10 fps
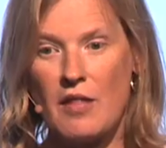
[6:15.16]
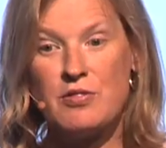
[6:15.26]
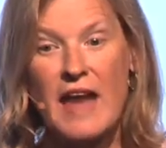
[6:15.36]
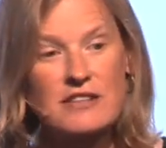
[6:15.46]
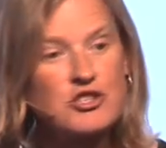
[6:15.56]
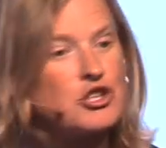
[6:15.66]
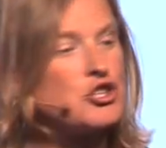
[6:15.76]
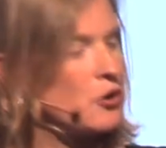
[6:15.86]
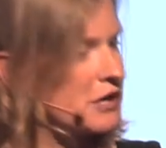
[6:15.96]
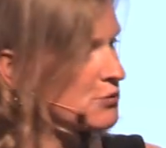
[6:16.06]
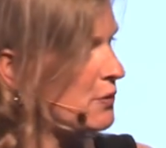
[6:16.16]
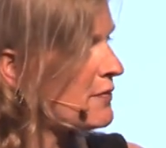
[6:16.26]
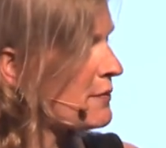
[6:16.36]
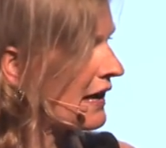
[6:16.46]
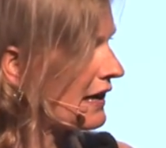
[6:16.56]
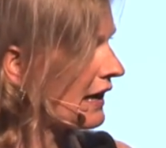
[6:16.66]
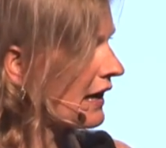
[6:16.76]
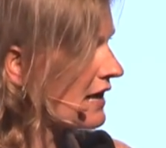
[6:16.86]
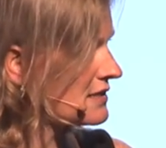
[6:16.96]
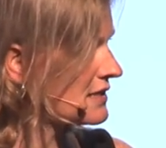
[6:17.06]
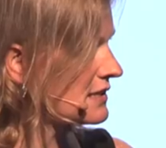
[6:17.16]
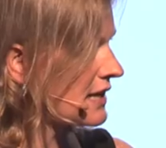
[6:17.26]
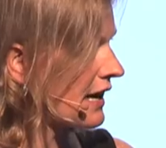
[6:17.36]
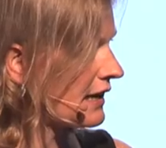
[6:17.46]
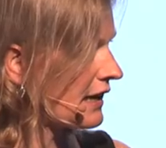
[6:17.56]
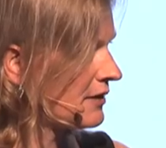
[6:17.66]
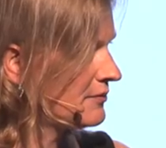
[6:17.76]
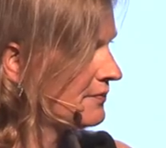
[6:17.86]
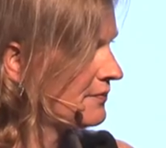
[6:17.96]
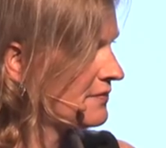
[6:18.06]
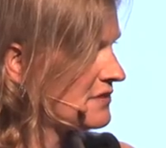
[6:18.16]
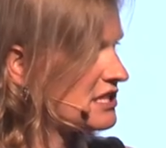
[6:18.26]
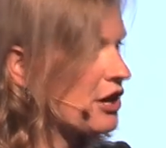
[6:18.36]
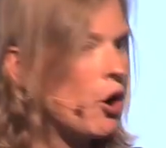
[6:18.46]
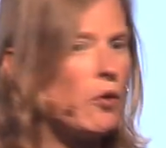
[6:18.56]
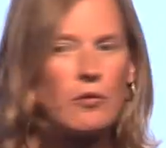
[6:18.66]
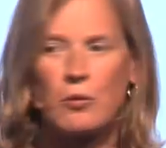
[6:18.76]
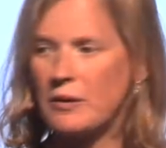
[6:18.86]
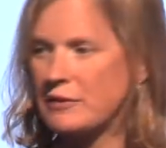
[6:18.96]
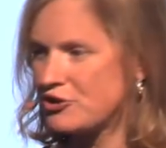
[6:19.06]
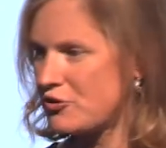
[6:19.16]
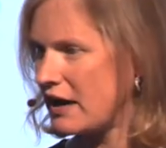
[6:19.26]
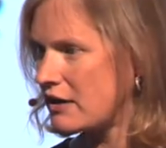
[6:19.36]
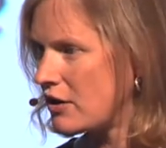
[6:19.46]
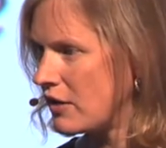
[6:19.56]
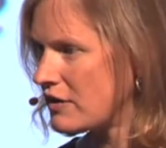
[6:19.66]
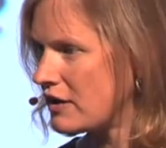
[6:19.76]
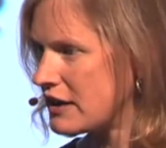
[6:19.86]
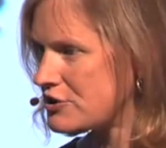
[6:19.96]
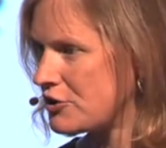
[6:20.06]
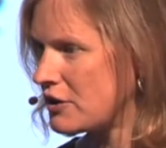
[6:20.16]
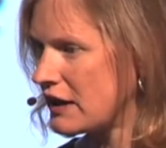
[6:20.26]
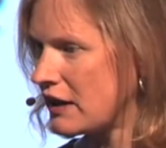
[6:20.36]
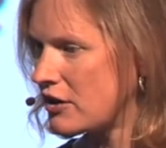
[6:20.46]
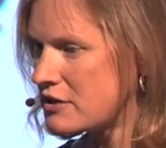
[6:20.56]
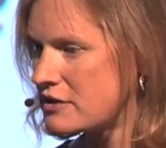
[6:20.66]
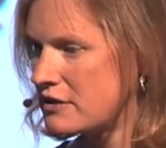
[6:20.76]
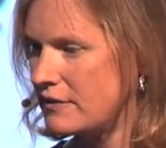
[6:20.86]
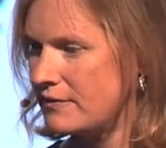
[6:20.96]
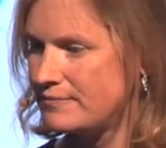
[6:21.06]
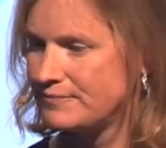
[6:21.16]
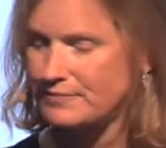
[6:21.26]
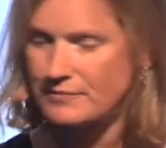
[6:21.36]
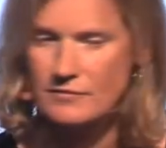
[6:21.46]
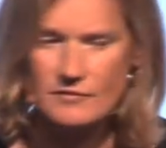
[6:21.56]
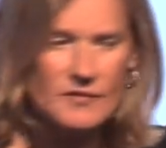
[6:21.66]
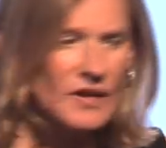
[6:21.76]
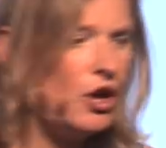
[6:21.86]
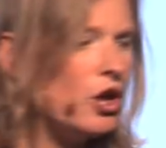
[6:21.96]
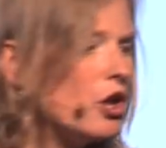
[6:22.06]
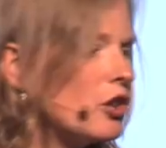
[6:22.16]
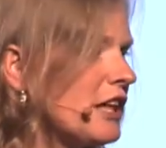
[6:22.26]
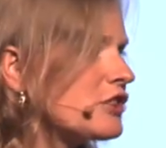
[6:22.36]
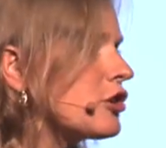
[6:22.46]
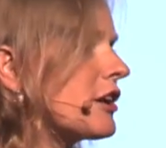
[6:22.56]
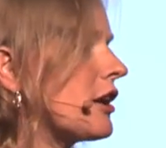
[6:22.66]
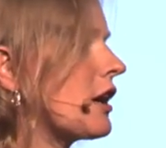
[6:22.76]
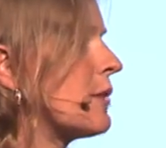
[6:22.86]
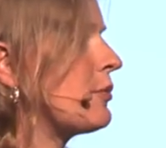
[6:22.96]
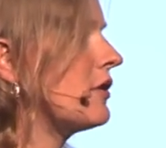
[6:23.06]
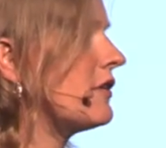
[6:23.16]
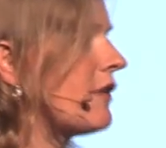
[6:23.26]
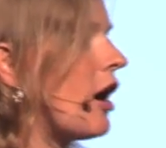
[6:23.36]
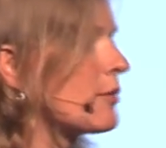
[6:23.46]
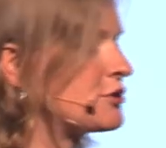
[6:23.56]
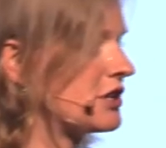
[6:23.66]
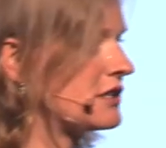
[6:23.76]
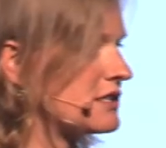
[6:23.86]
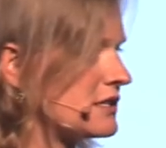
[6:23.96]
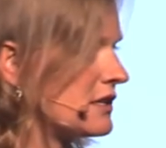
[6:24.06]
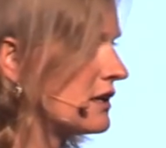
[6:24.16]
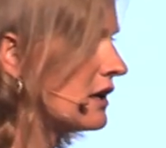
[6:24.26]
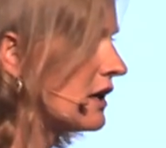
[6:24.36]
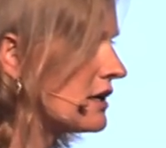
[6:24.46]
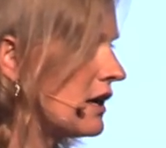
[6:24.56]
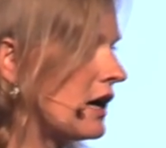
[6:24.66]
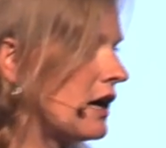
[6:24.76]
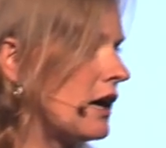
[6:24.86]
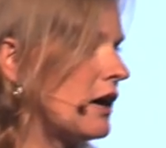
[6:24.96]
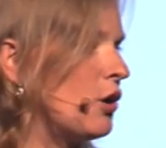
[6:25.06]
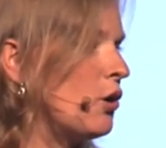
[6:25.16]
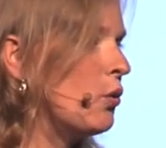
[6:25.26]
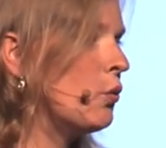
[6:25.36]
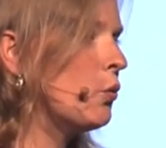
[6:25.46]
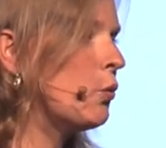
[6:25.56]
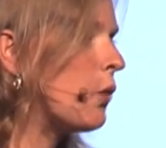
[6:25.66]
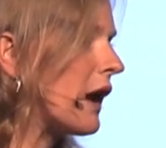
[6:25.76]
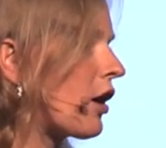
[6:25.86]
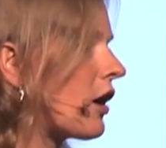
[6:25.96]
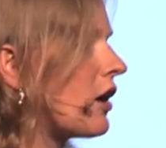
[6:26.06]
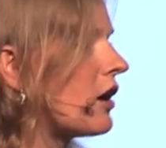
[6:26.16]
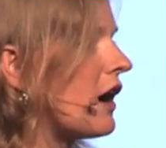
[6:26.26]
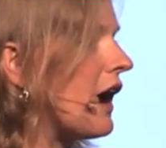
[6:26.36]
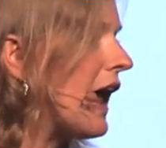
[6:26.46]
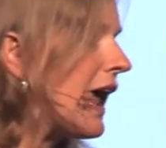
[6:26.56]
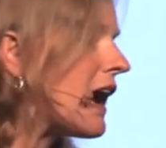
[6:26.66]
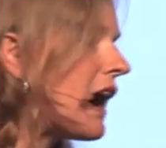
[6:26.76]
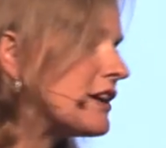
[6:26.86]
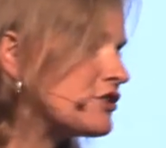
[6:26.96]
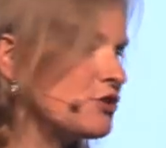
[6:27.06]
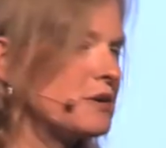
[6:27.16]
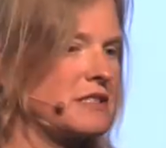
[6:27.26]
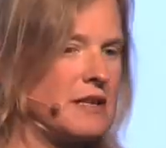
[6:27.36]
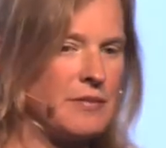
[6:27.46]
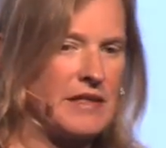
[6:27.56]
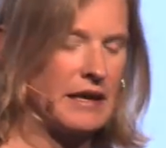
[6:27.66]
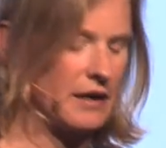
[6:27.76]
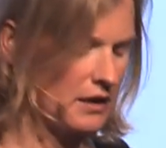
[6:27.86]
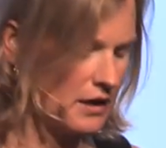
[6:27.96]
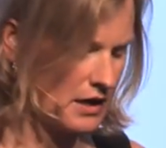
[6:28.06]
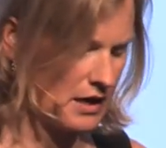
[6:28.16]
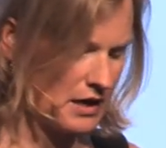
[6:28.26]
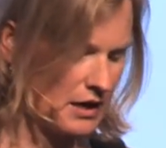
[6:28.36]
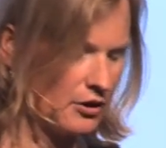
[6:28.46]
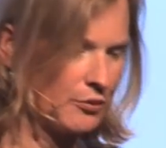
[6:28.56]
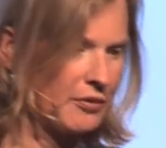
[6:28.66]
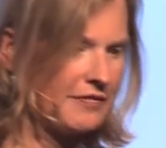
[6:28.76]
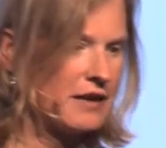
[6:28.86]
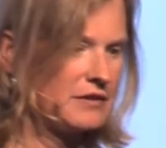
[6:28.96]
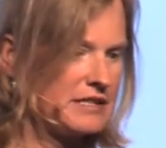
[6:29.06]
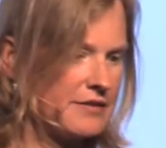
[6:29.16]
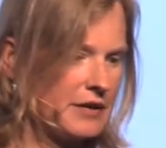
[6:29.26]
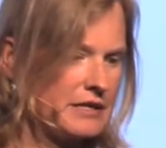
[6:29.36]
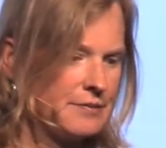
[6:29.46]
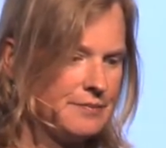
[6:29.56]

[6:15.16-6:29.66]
that's the choice we've been making as a society. It's the overwhelming trend over the last 30 years. Let's look at a couple of options uh, where AI is doing something uh, a little profoundly different.